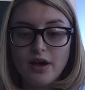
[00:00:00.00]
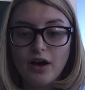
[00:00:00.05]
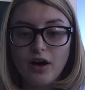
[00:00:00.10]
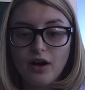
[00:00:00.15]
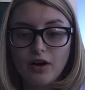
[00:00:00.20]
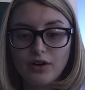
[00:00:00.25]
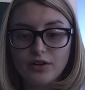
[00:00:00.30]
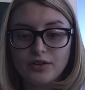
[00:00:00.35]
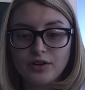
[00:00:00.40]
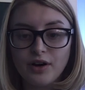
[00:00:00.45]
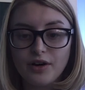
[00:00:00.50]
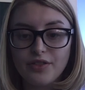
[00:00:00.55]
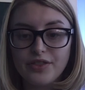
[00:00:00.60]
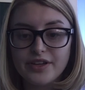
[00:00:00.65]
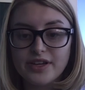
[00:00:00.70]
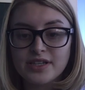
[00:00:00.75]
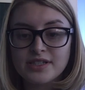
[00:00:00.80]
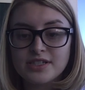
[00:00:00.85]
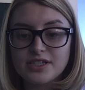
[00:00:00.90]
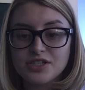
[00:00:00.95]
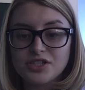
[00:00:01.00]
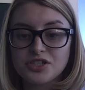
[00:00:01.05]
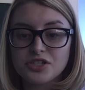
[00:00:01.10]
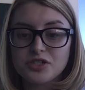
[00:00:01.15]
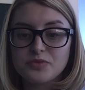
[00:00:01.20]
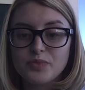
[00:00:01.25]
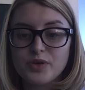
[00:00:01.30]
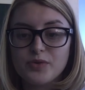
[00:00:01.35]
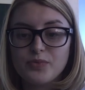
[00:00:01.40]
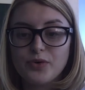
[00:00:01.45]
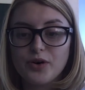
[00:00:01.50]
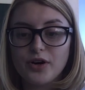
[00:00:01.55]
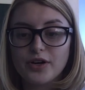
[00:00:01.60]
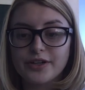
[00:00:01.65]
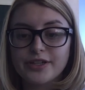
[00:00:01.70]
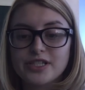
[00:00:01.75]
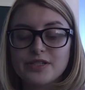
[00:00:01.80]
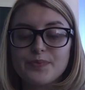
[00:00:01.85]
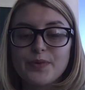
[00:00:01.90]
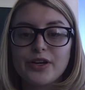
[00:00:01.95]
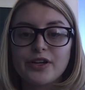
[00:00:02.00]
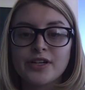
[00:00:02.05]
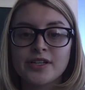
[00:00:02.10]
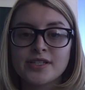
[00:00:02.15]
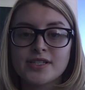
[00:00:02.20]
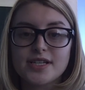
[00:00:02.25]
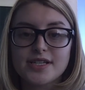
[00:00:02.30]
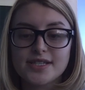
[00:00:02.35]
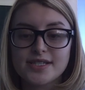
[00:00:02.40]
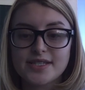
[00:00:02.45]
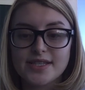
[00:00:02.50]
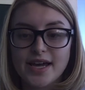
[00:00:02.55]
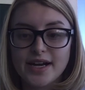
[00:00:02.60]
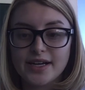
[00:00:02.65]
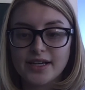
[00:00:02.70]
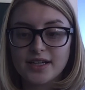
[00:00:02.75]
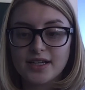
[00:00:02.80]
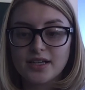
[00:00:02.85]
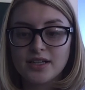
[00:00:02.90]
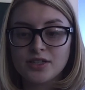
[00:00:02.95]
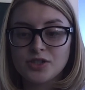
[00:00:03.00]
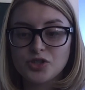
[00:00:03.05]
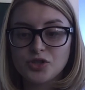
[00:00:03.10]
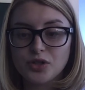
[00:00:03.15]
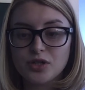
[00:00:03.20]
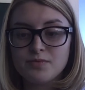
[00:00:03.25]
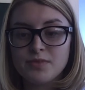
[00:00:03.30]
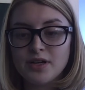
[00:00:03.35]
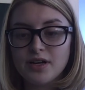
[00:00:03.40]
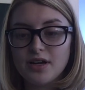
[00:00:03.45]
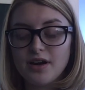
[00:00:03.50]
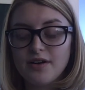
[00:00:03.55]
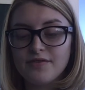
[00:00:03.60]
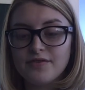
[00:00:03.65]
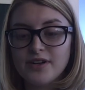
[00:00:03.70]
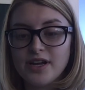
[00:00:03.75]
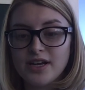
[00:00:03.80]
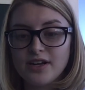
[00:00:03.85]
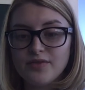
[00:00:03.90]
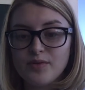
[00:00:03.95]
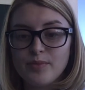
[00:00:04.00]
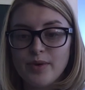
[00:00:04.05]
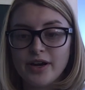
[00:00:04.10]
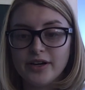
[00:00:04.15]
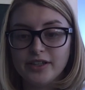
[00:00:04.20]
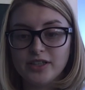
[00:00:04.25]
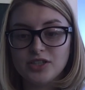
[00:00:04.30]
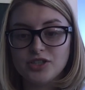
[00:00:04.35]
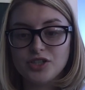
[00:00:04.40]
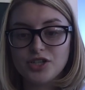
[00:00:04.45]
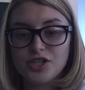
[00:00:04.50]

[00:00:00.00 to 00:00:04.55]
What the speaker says: All in all, the indigenous people are experiencing aesthetic enjoyment of Native American